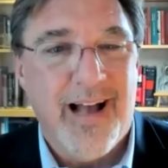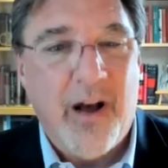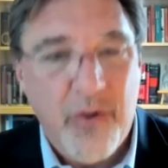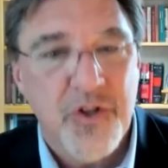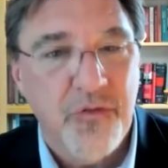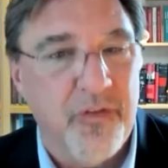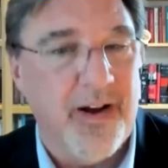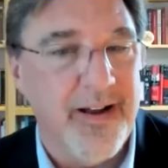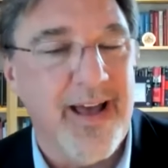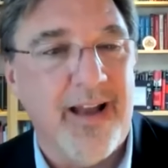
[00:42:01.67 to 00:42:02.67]
How did you
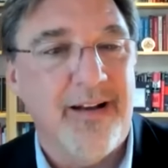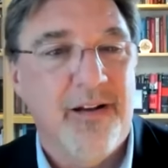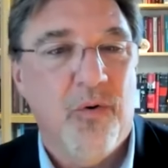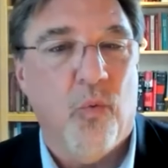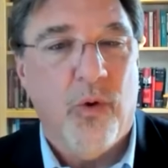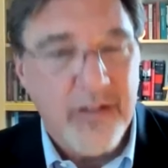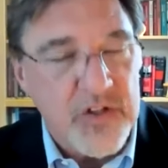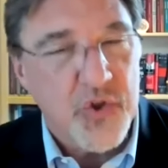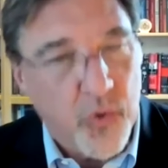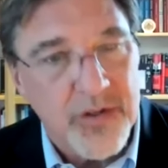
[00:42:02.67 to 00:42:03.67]
find that? What
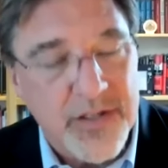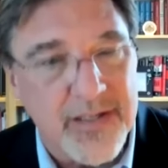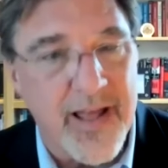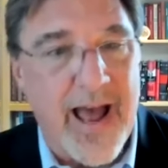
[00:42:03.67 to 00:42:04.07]
source is